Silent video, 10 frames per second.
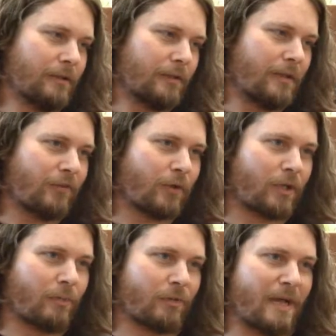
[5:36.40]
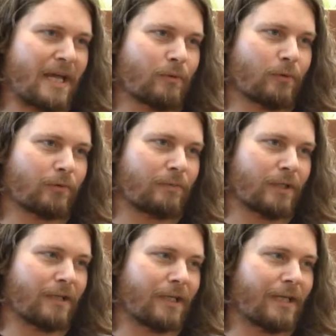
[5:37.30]
kids don't come with manuals,
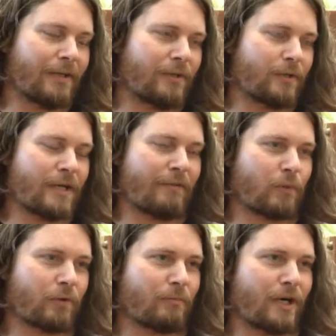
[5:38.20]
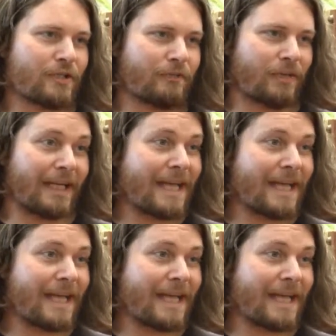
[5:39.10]
but there never was much of like,